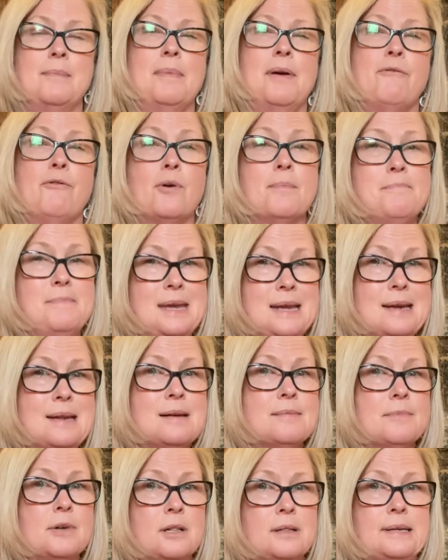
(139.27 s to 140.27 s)
But for
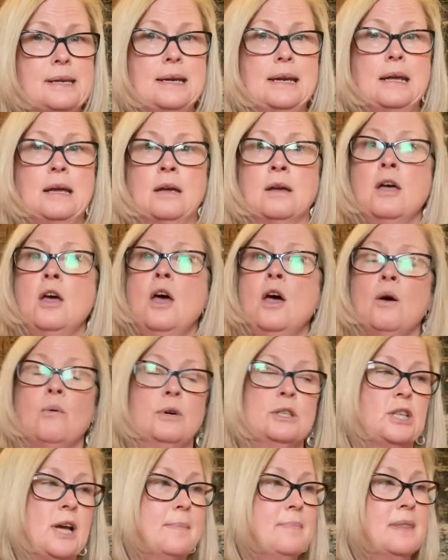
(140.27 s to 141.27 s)
medium cleaning,
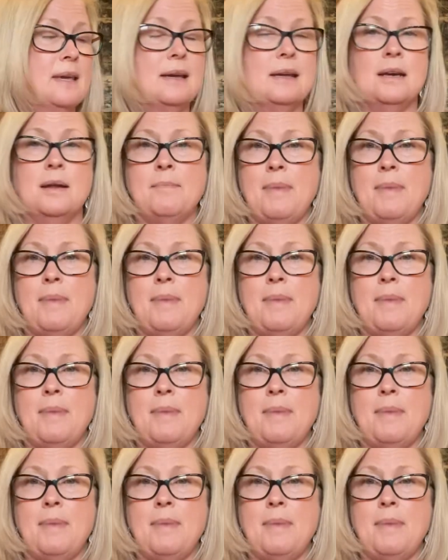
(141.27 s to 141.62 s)
which I'm thinking